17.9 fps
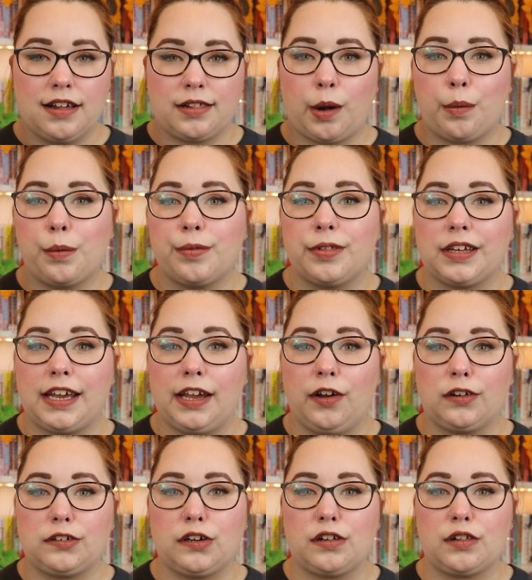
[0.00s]
some of the
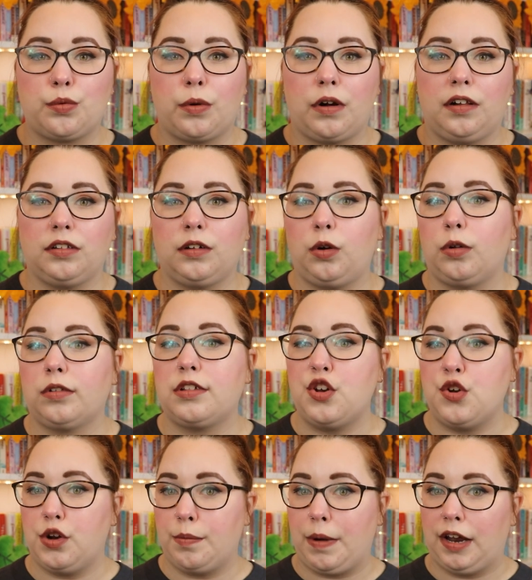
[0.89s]
characters were a little
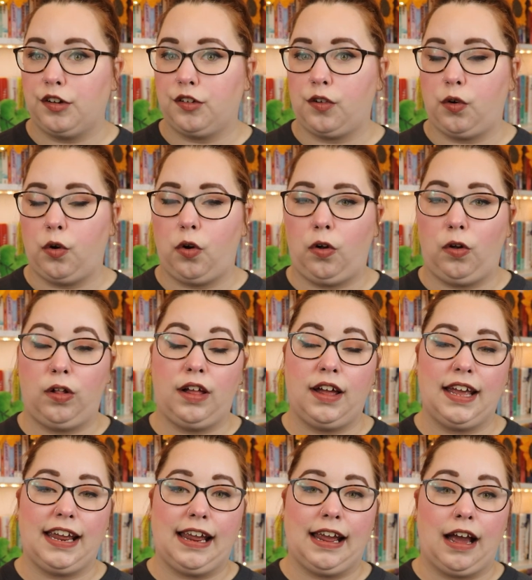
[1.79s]

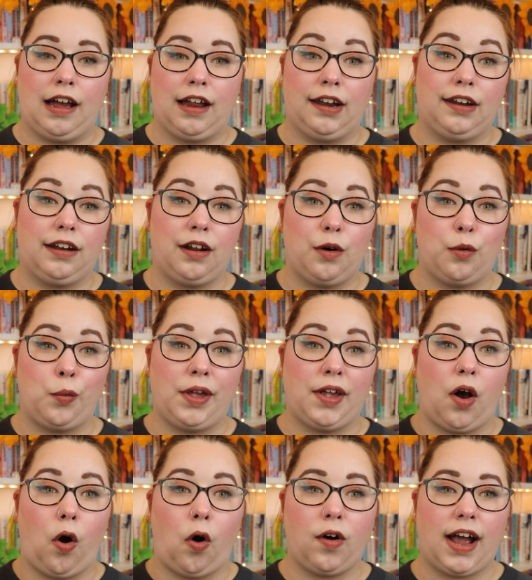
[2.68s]
two-dimensional, and
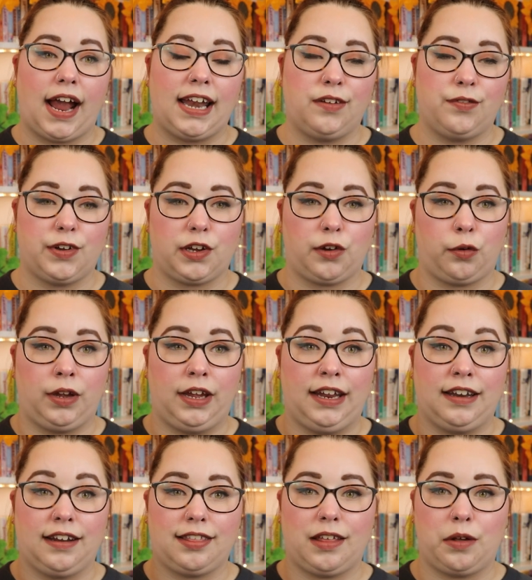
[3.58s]
we all kind of
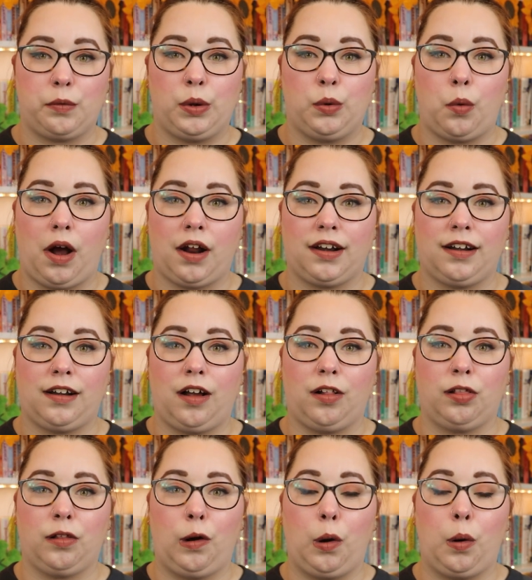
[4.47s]
agreed that we wanted
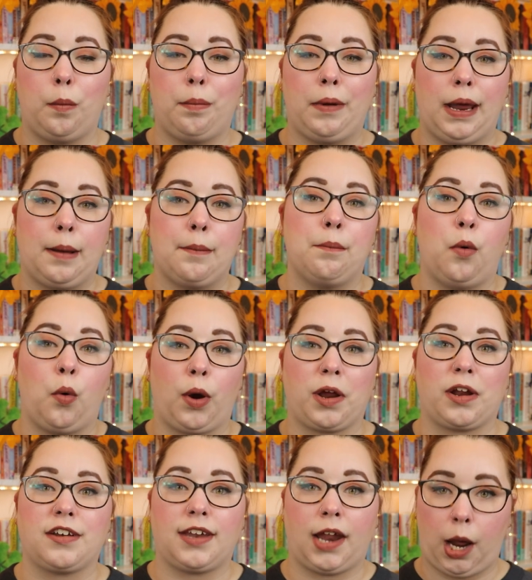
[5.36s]
a little bit
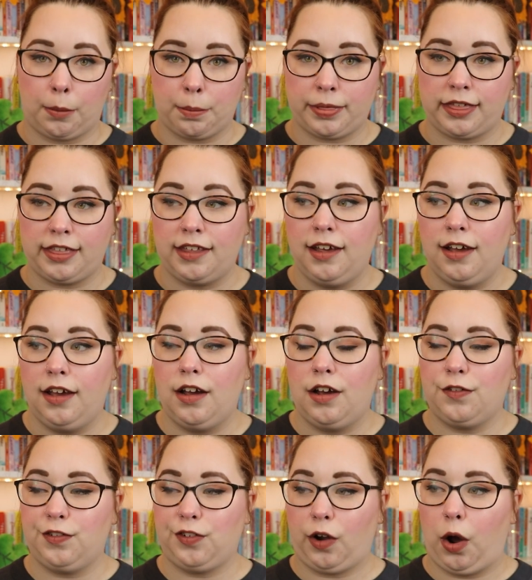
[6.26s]
more depth
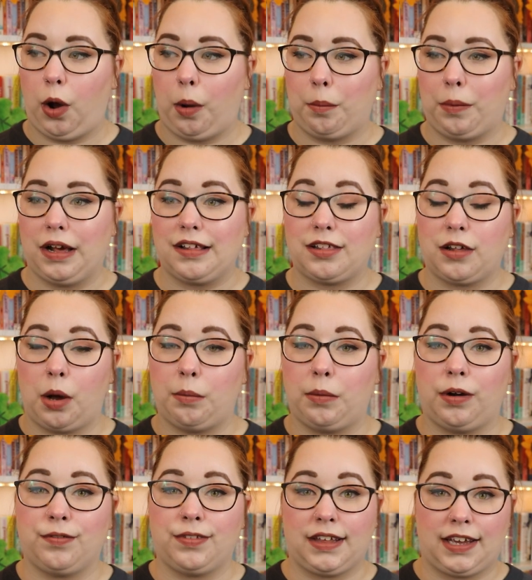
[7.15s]
from
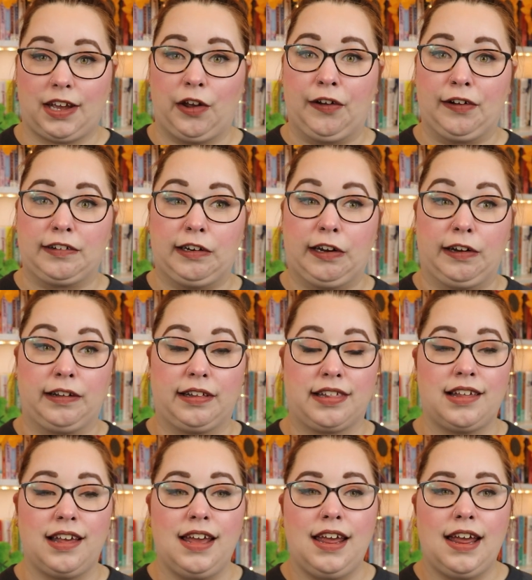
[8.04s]
some of the
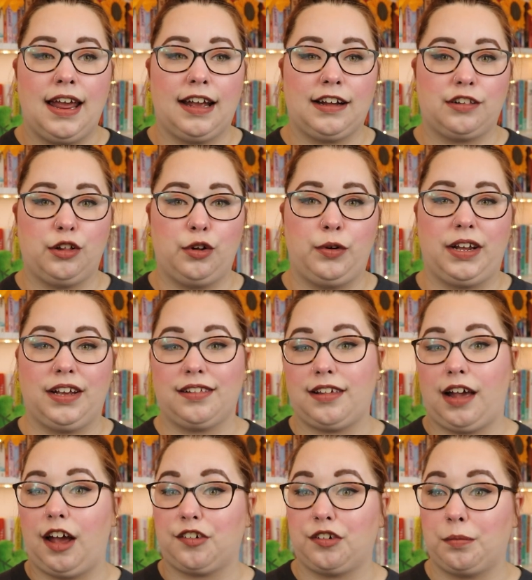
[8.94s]
characters, including
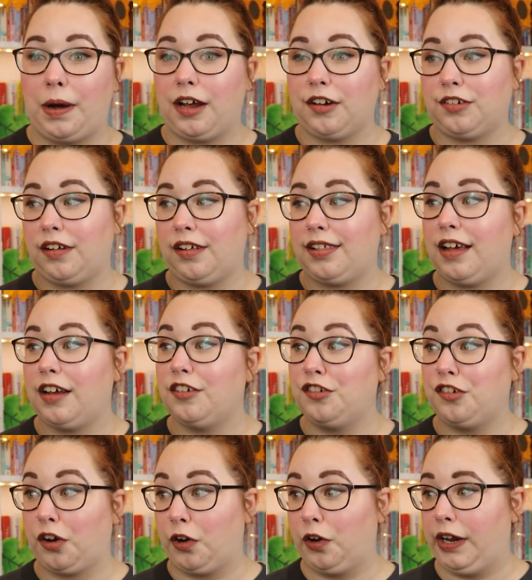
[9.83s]
Sasha Masha's
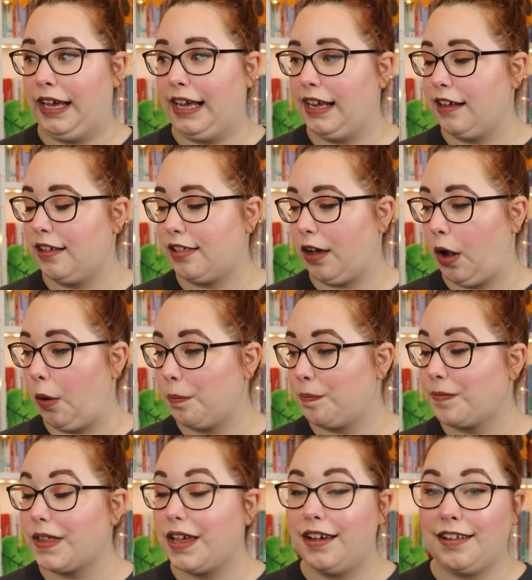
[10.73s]
journey.
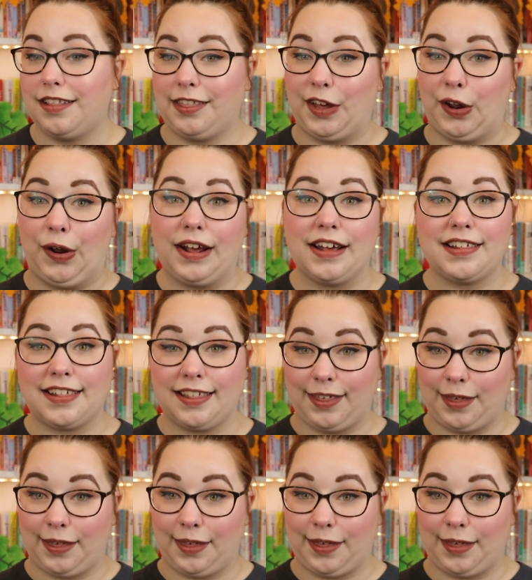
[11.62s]
So there is